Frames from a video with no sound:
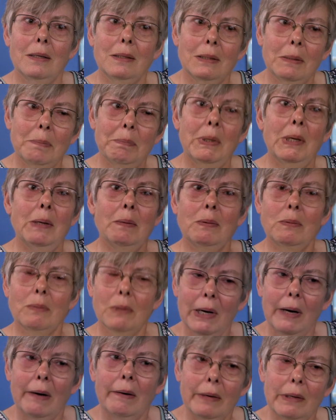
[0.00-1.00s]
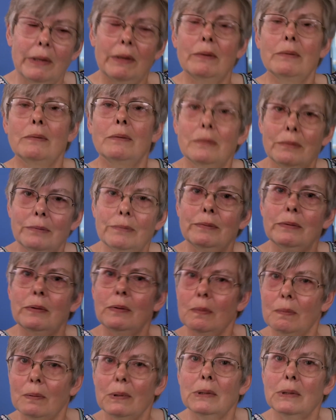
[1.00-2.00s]
the people carry you
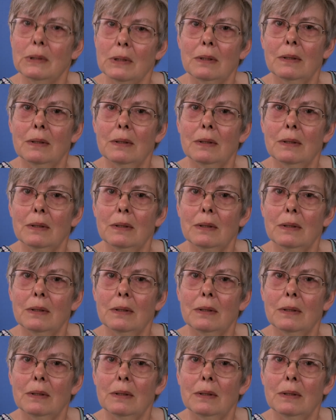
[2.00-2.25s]
forward.